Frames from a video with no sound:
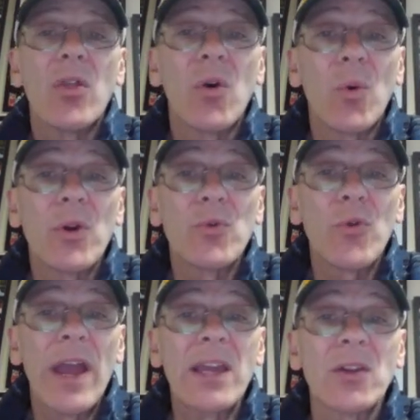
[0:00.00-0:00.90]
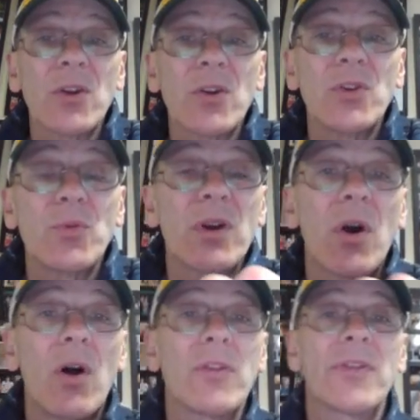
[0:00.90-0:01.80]
The word regular, you
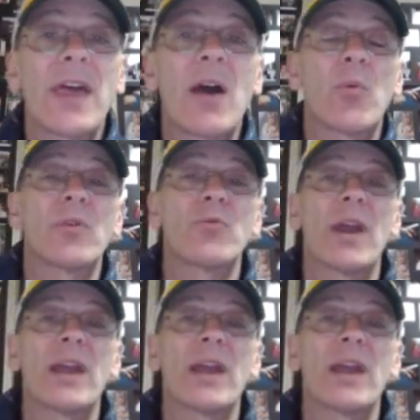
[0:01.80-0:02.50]
recall that word